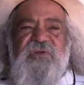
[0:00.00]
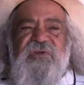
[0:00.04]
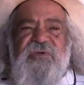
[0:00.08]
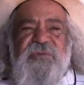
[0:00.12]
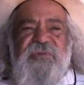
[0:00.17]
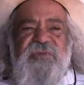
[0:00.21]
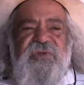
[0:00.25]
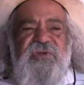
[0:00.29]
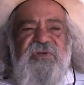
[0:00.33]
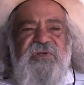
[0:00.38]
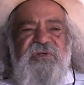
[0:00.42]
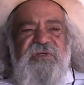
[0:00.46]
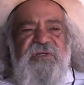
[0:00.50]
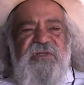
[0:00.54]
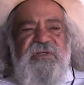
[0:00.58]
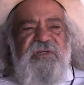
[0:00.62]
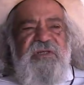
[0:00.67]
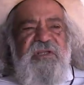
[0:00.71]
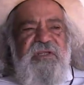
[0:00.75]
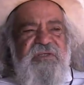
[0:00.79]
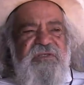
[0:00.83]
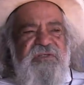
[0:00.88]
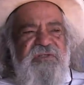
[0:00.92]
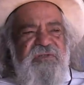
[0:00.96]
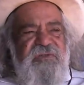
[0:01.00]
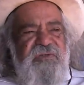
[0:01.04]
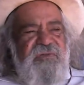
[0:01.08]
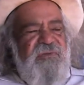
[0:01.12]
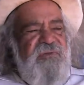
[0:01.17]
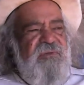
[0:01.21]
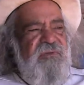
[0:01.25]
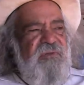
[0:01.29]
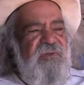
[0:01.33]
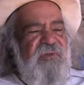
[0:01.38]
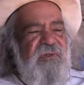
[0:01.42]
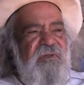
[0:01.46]
community next
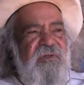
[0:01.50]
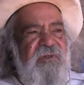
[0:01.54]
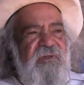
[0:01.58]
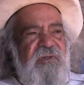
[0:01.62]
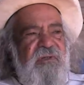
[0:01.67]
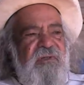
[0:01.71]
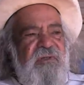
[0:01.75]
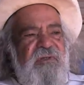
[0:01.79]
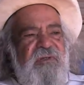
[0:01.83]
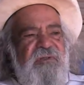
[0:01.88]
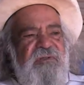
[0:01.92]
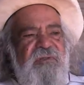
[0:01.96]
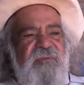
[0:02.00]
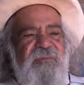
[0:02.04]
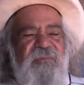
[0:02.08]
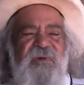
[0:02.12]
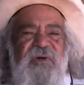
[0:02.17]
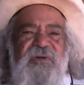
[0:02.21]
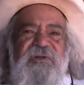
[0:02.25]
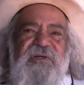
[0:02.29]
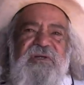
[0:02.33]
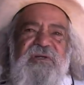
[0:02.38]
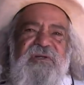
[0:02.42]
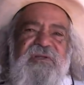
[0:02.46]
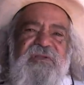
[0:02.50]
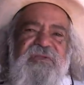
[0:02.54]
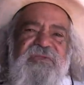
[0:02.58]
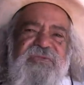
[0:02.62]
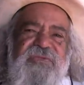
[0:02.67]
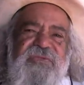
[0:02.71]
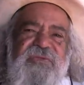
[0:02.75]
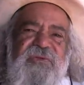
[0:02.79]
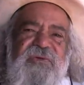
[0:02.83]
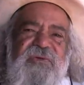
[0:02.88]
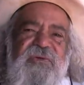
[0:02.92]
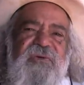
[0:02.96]
to the
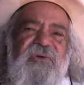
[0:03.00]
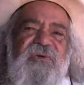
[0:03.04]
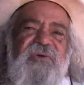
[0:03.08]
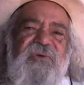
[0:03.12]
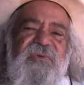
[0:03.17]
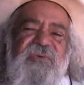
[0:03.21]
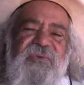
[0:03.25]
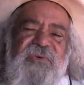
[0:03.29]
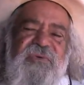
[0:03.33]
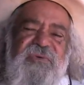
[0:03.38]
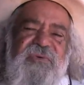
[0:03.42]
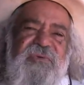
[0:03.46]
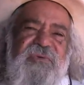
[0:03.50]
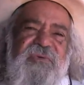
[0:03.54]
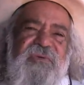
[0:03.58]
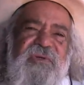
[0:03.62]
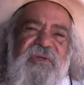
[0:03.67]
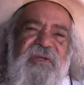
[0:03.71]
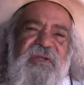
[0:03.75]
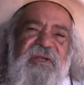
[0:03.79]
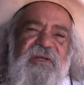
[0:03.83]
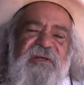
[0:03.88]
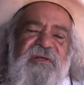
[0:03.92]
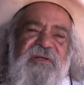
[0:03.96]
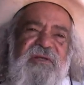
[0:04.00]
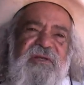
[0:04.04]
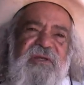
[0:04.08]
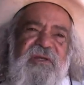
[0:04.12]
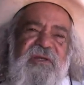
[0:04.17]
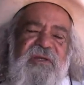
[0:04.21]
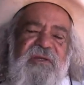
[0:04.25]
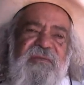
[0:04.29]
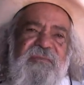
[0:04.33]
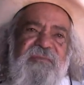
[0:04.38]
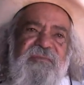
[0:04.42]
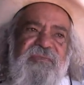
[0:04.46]
monolith Uluru,
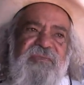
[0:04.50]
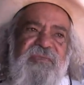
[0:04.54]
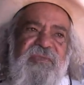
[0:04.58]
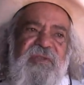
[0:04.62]
and